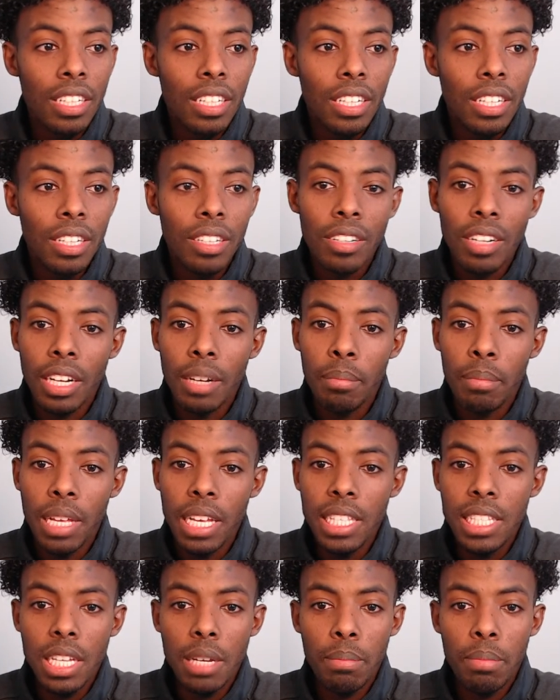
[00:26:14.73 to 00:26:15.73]
Right.
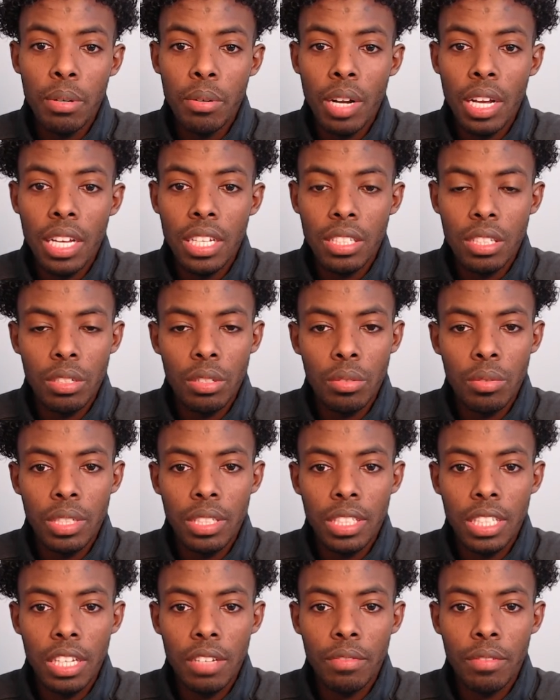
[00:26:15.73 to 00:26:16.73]
Placing a put right here is a little
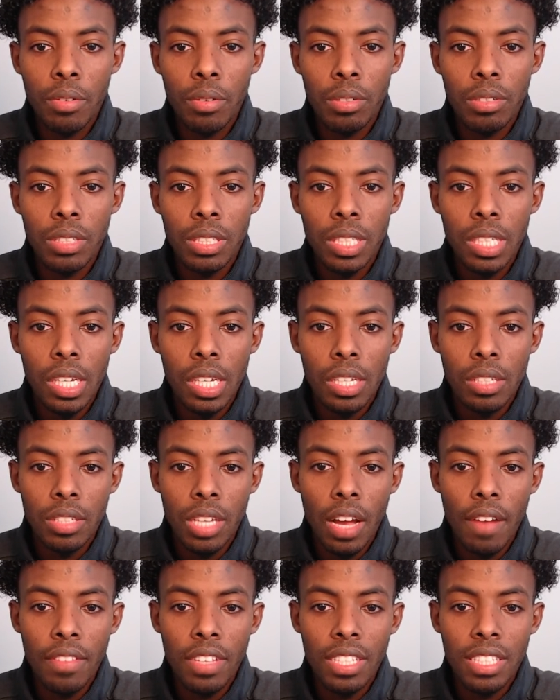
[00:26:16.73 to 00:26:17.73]
risky, of course. You
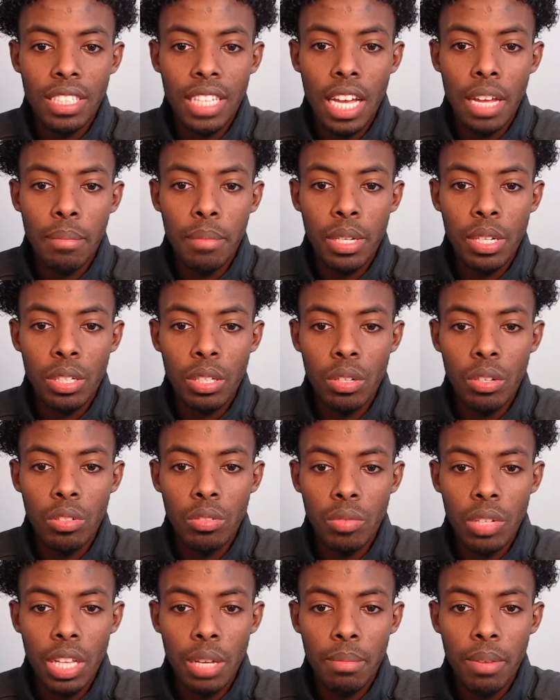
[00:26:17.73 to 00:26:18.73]
have this 10-minute close
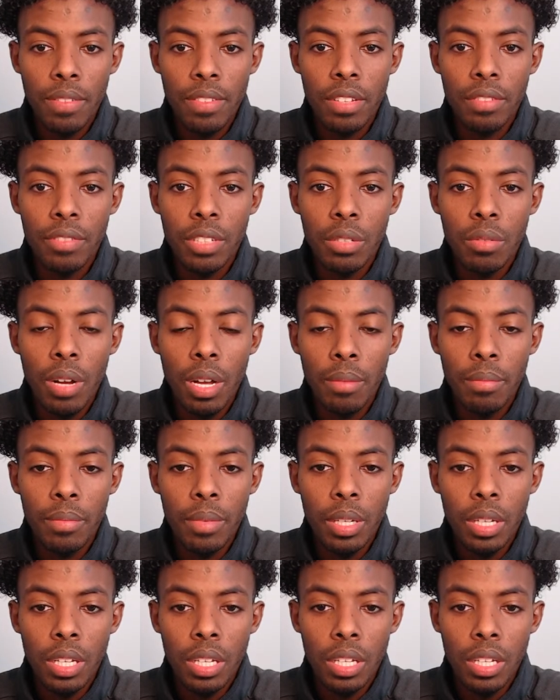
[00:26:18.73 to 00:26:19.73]
well above the VWAP.
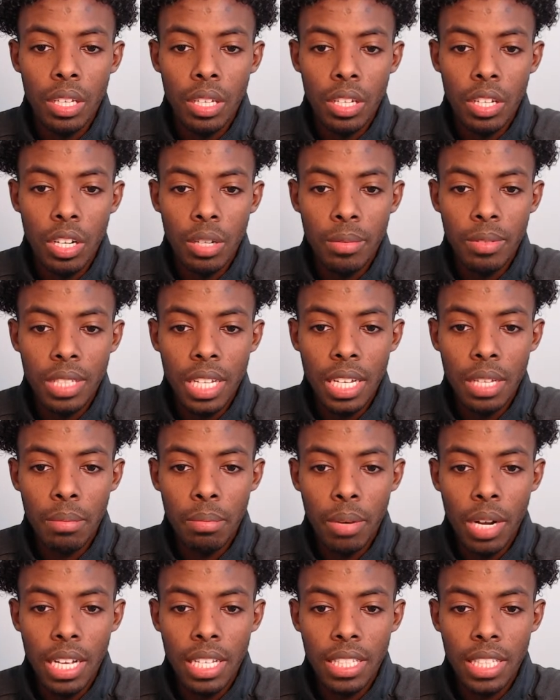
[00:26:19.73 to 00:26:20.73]
You know what I'm saying? The
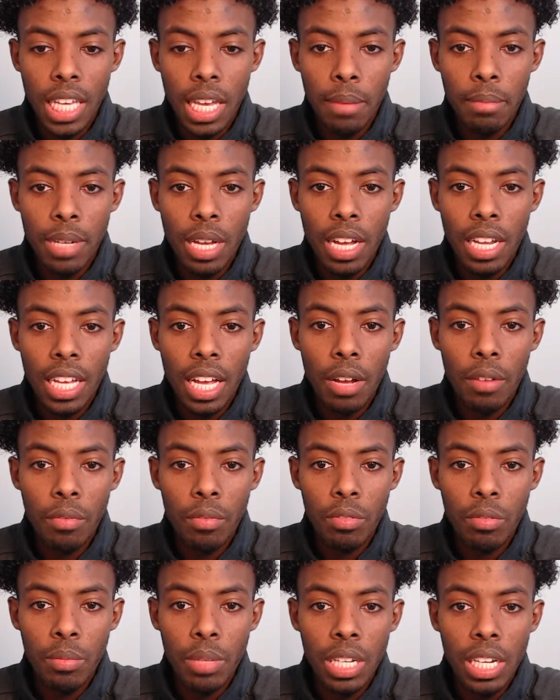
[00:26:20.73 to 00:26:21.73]
price came down,
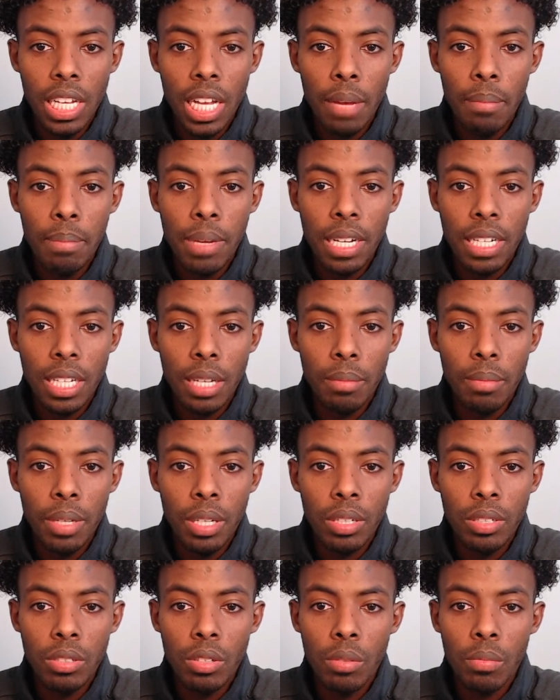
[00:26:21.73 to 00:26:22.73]
immediately got picked up here.
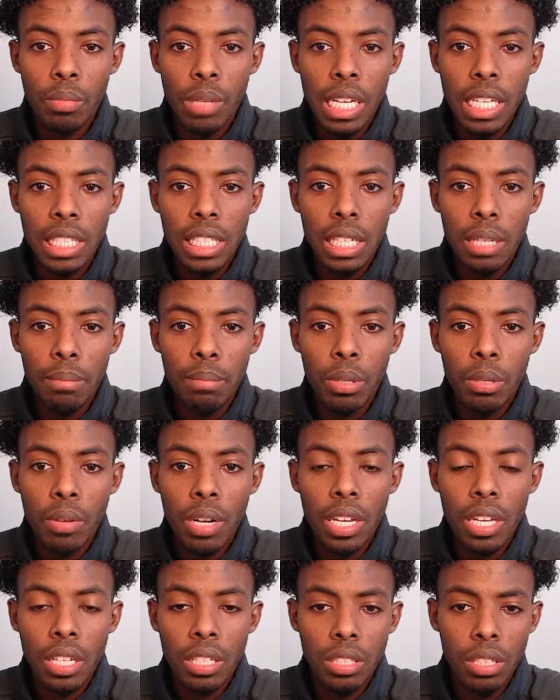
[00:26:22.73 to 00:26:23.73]
So placing a put right
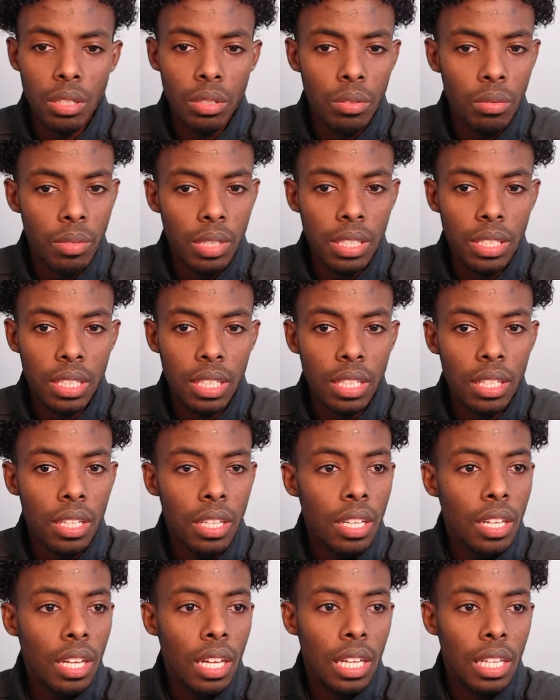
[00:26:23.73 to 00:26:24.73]
here is a little risky.
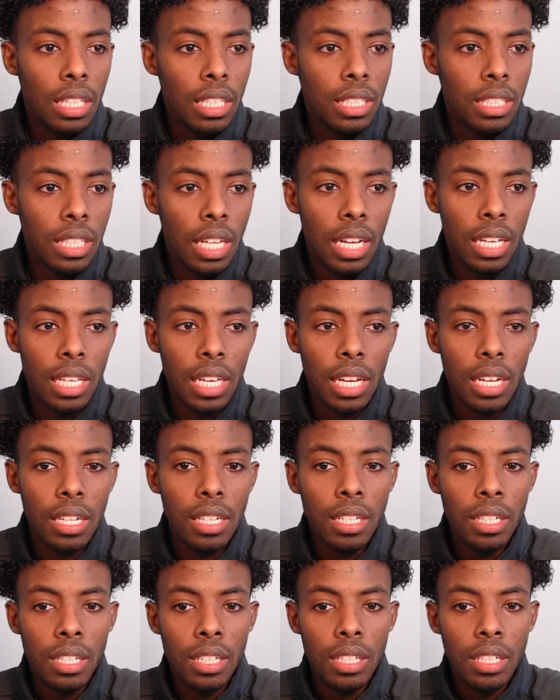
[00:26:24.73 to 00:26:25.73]
At least not yet.
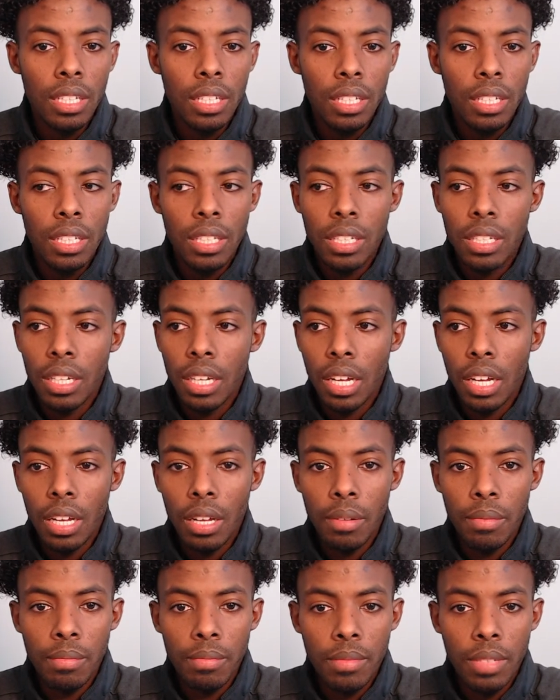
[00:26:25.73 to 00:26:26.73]
At
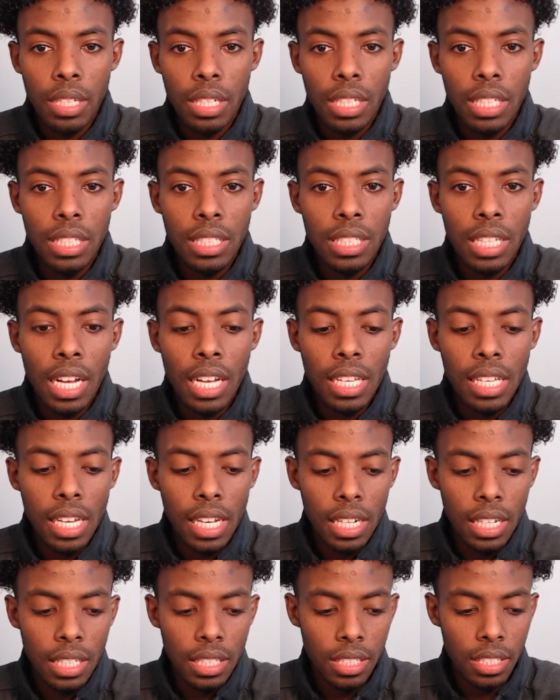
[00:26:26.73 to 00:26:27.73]
least not yet.
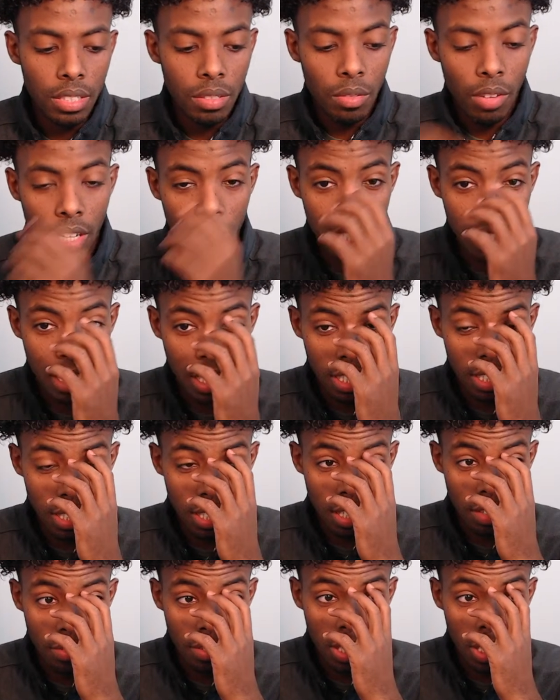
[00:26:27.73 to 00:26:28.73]
Let's just watch Tesla.
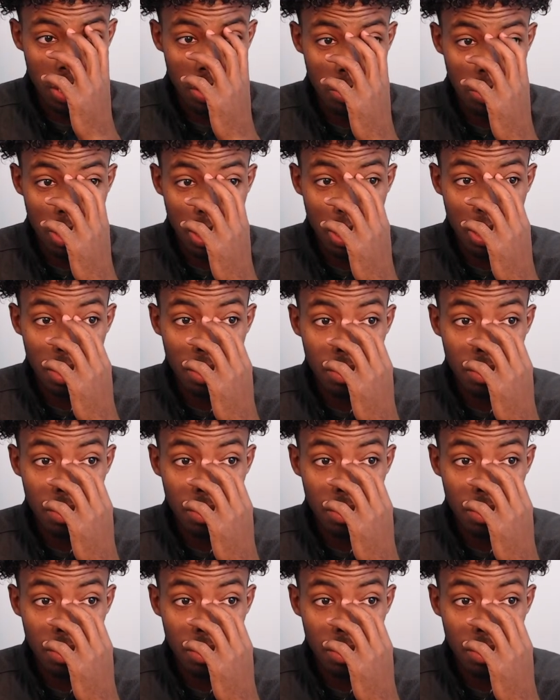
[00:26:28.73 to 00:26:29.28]
Very intriguing.